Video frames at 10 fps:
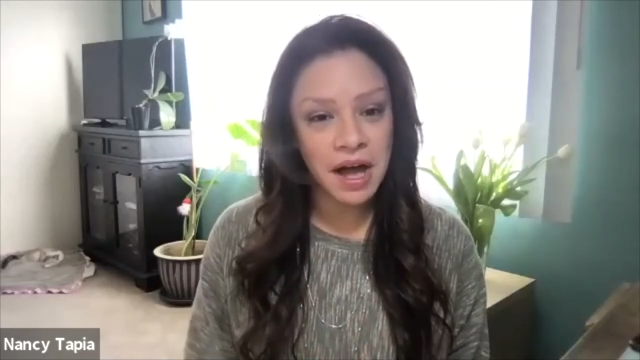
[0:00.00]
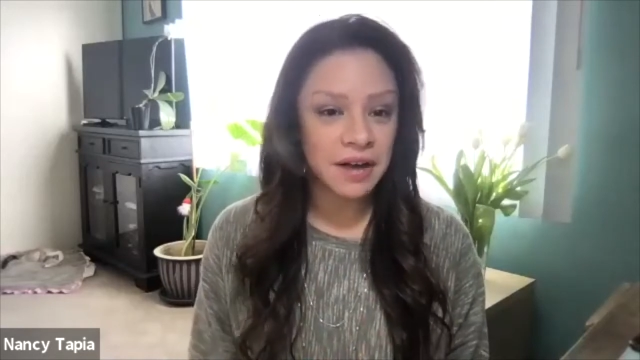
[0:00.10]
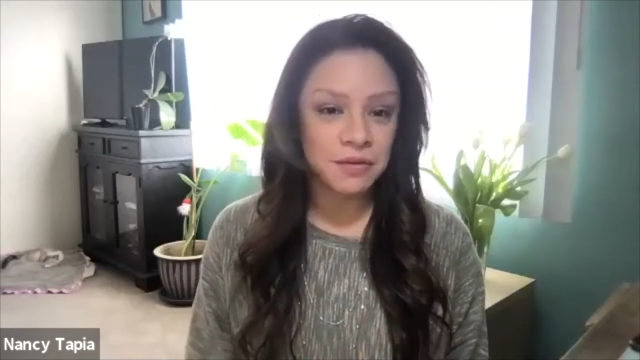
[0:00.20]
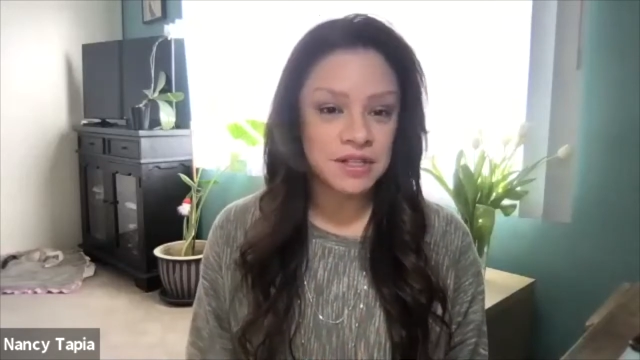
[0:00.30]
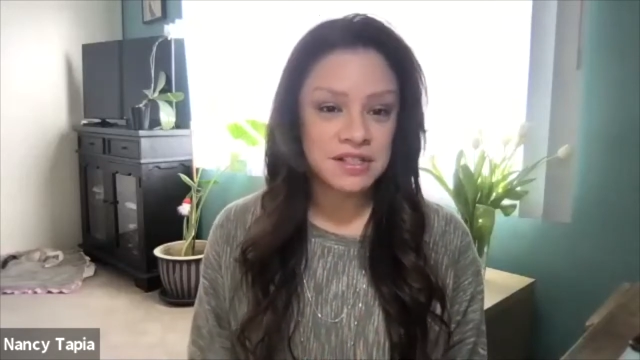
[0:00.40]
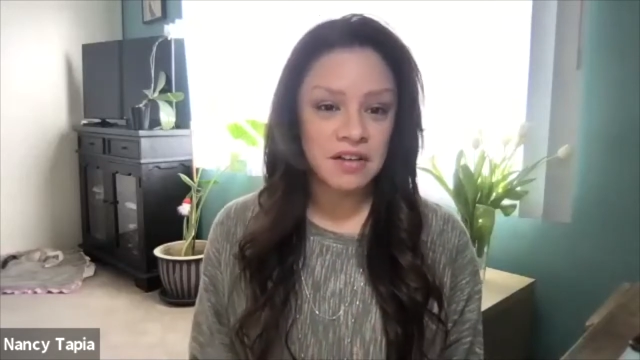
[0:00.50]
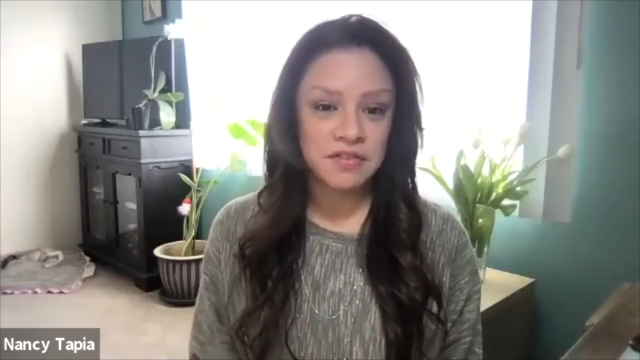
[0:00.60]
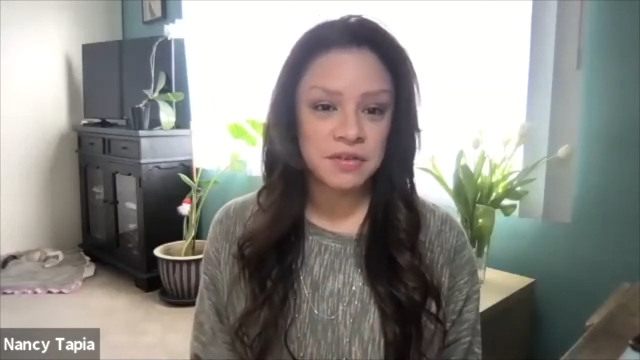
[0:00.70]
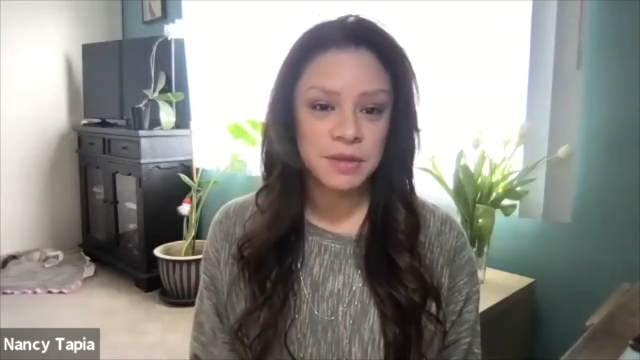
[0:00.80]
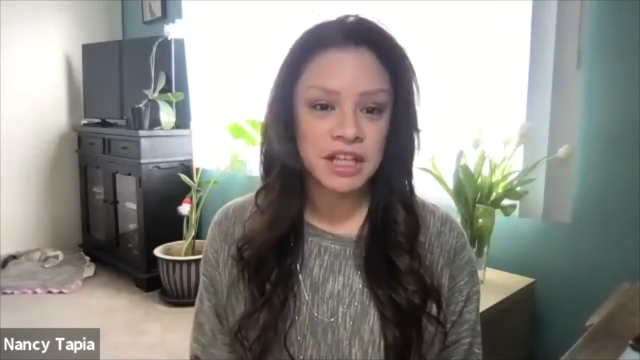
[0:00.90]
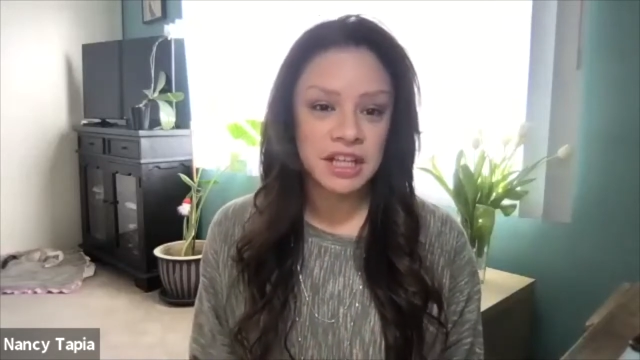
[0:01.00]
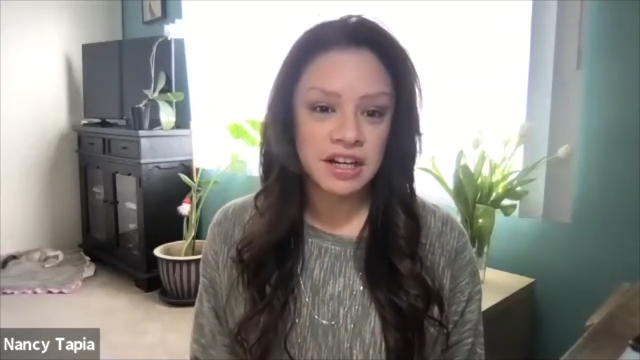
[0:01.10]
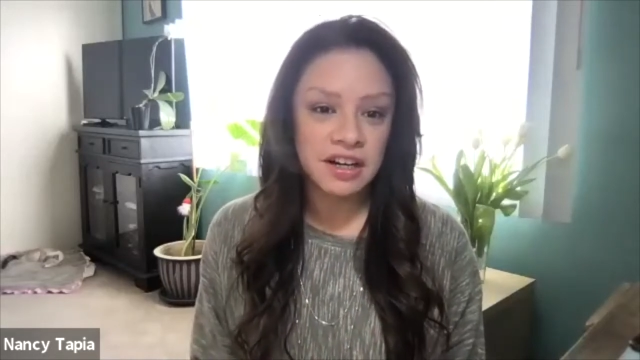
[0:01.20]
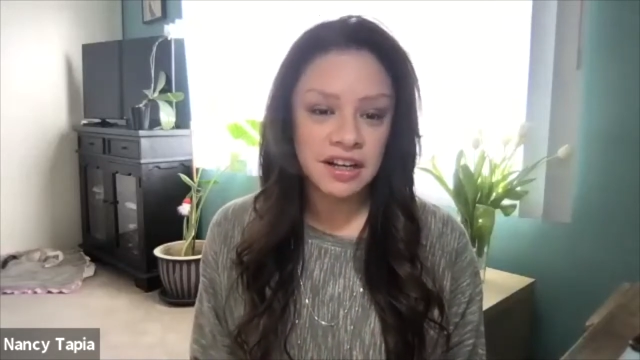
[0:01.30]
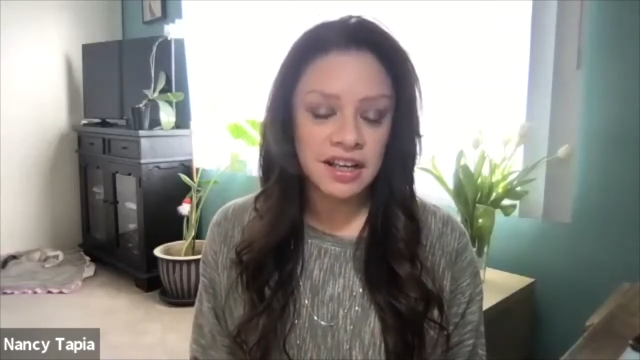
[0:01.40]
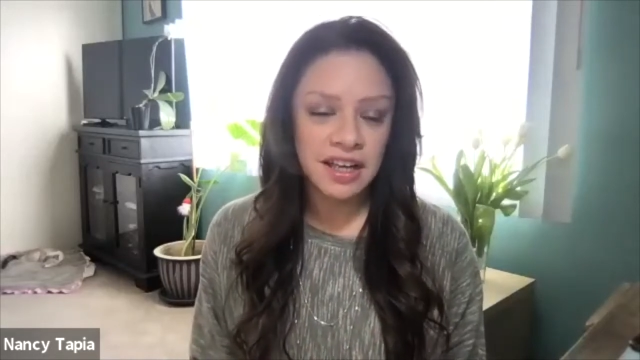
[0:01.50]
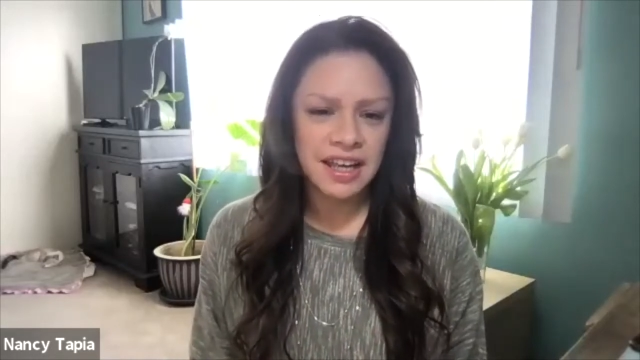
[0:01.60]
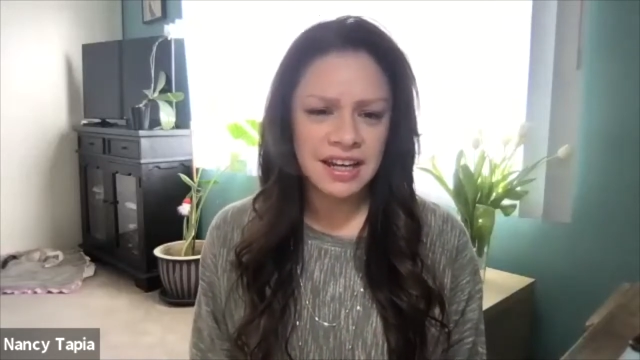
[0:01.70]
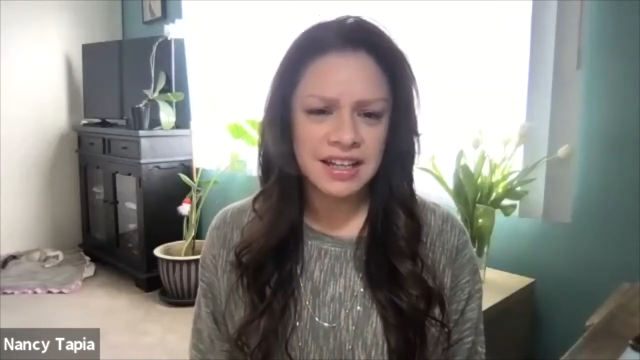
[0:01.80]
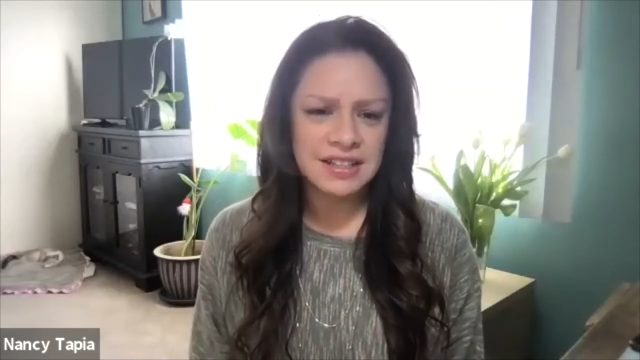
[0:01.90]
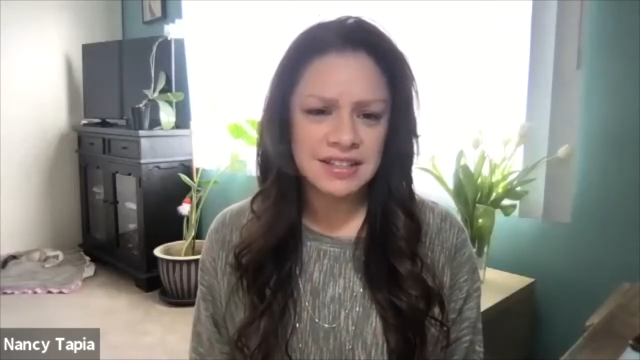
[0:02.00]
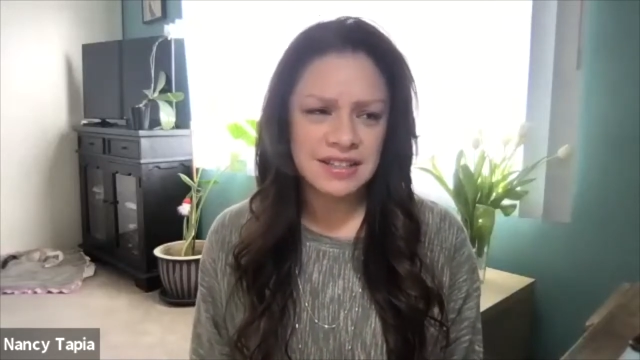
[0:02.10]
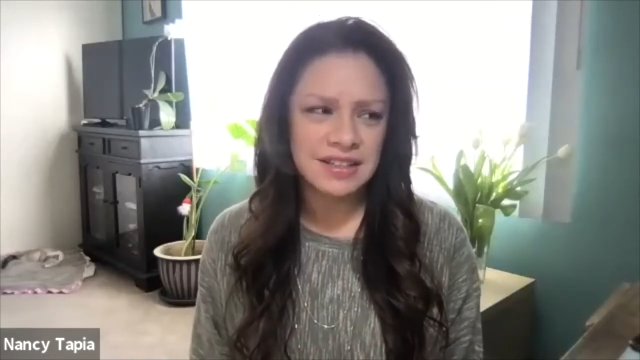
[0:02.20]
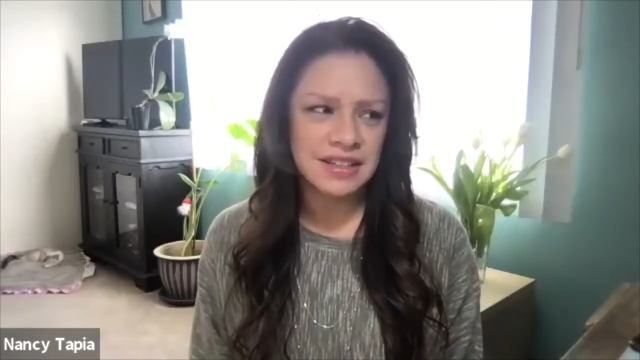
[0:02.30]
I was not familiar, and it's